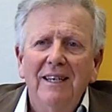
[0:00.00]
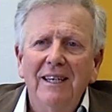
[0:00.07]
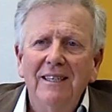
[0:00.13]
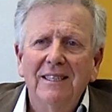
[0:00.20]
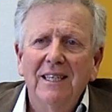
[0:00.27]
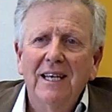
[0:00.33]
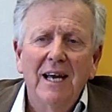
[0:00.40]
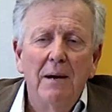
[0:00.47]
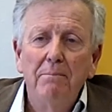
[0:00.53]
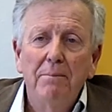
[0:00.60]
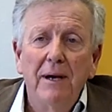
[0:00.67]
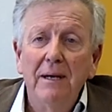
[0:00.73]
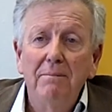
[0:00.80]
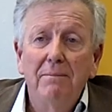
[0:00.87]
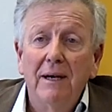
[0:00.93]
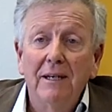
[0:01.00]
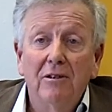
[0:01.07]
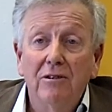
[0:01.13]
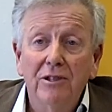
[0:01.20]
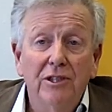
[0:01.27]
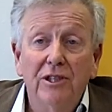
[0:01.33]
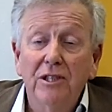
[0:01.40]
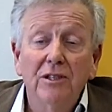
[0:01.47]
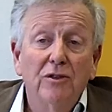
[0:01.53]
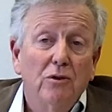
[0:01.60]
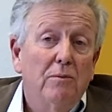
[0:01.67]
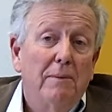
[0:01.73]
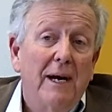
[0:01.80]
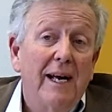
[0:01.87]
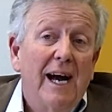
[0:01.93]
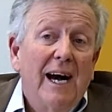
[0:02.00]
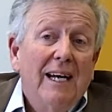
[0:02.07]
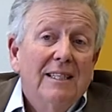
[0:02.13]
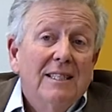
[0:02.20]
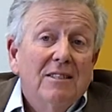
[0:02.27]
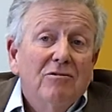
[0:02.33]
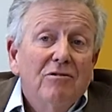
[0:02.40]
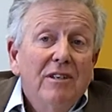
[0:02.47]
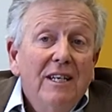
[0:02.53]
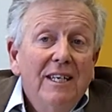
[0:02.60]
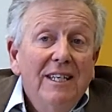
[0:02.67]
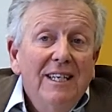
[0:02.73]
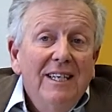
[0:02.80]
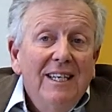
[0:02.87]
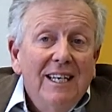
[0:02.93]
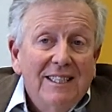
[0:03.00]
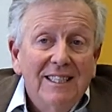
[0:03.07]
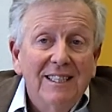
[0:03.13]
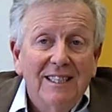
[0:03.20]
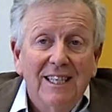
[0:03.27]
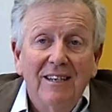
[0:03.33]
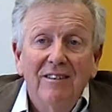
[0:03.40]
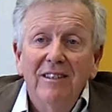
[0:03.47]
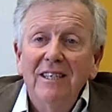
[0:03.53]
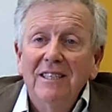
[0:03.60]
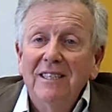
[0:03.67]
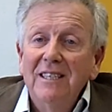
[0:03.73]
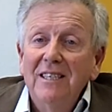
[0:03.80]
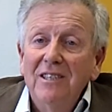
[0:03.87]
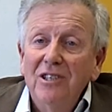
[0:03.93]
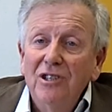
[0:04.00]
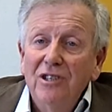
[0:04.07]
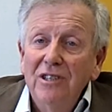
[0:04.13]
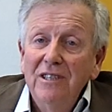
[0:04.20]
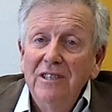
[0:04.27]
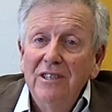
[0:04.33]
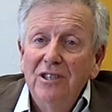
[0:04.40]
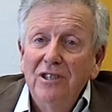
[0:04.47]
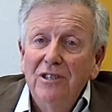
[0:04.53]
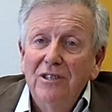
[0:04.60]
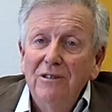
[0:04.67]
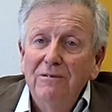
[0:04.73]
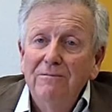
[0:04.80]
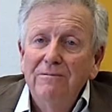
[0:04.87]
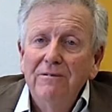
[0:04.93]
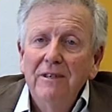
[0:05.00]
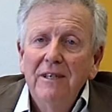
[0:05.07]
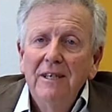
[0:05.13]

Is a campaign by Christians or by us really necessary as an additional initiative?